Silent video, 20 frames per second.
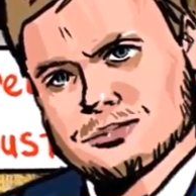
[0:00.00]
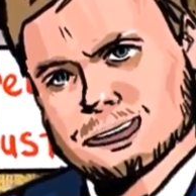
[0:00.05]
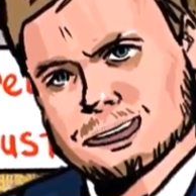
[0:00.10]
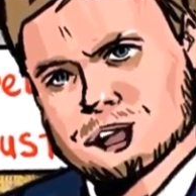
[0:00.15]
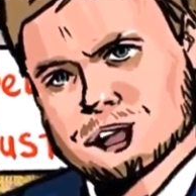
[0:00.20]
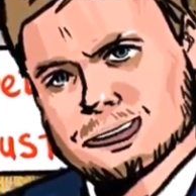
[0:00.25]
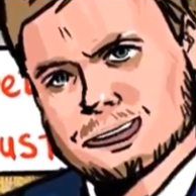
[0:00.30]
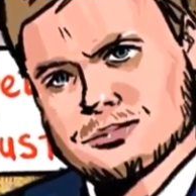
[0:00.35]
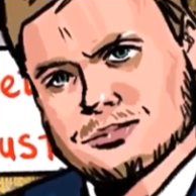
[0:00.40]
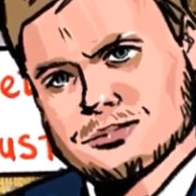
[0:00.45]

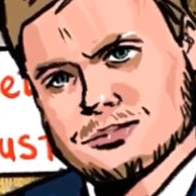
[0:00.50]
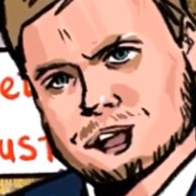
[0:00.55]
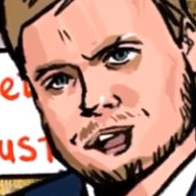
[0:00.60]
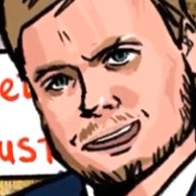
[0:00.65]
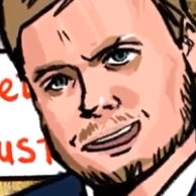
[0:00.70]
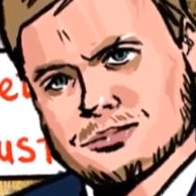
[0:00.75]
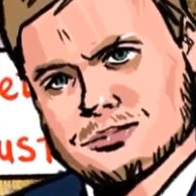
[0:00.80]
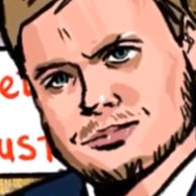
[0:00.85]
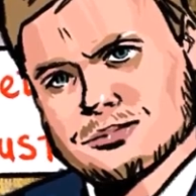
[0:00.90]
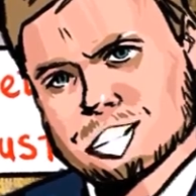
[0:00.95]
Uh, I
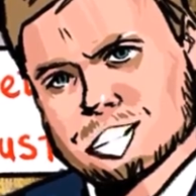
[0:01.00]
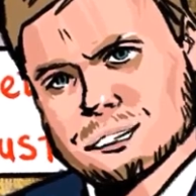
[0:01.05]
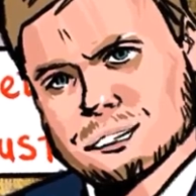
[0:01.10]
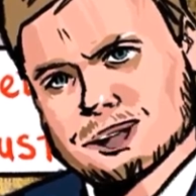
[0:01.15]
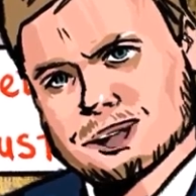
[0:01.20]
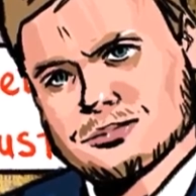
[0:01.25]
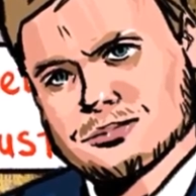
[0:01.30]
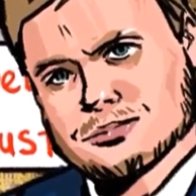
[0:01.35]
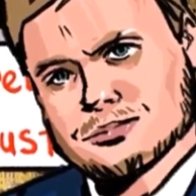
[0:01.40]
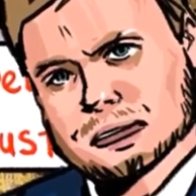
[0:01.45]
hope that we
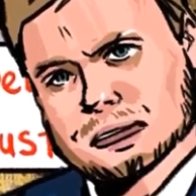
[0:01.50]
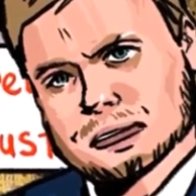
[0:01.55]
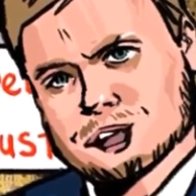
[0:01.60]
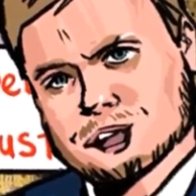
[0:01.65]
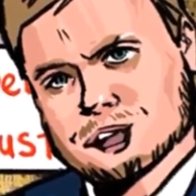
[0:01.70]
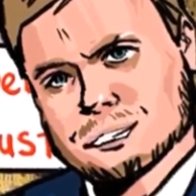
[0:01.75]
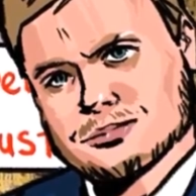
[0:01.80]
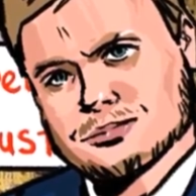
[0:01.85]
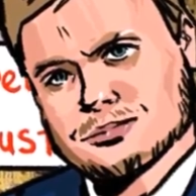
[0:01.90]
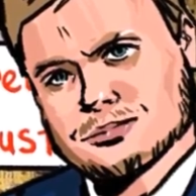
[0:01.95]
will see you
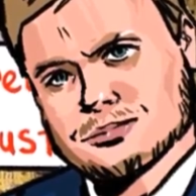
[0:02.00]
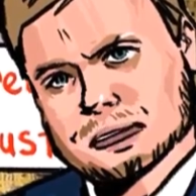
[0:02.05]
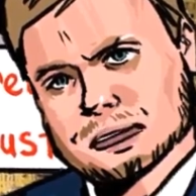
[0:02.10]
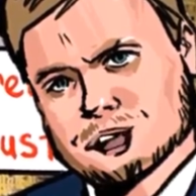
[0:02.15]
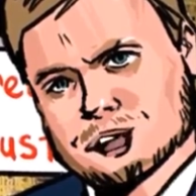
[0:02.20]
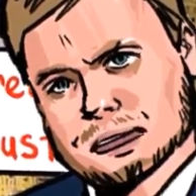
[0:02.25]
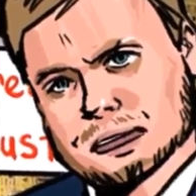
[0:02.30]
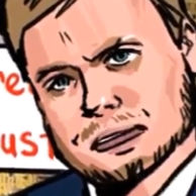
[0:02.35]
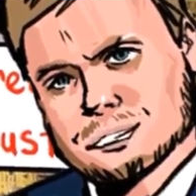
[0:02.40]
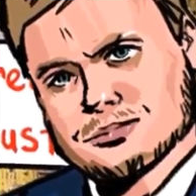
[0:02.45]
next
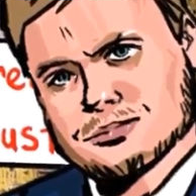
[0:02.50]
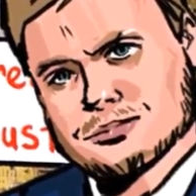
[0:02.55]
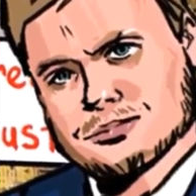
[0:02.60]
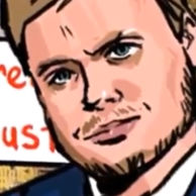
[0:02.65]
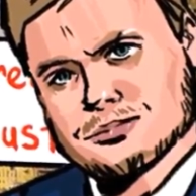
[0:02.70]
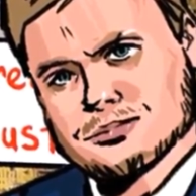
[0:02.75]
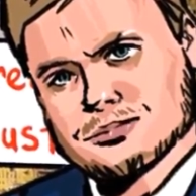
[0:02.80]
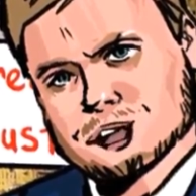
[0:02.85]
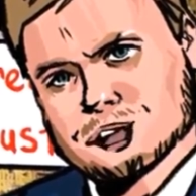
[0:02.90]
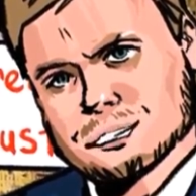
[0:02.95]
week, if it's
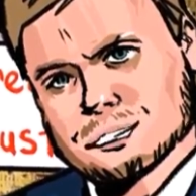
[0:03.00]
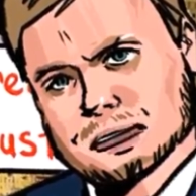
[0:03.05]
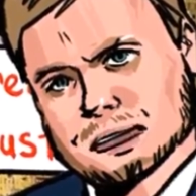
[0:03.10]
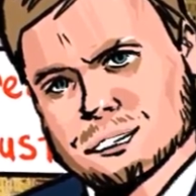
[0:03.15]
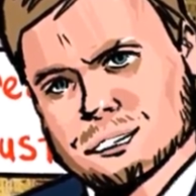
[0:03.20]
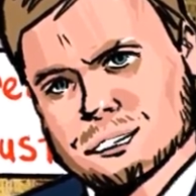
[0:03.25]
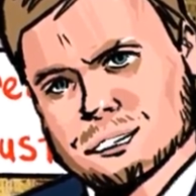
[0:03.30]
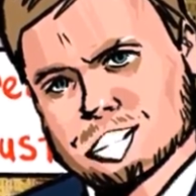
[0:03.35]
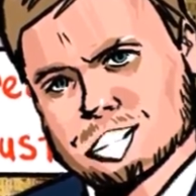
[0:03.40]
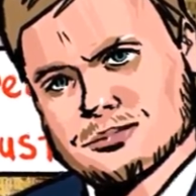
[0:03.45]
possible,
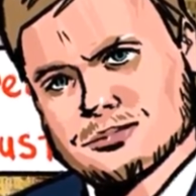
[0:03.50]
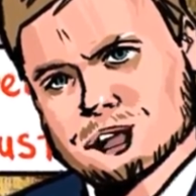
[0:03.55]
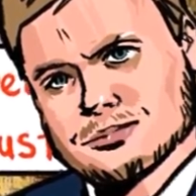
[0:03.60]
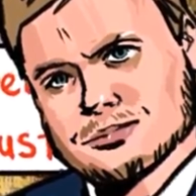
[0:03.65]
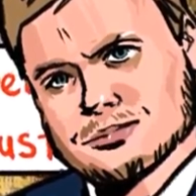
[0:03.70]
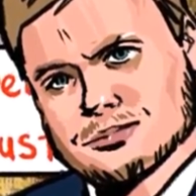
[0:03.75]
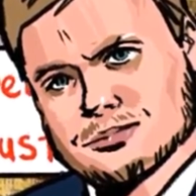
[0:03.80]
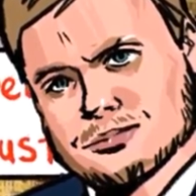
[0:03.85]
of course.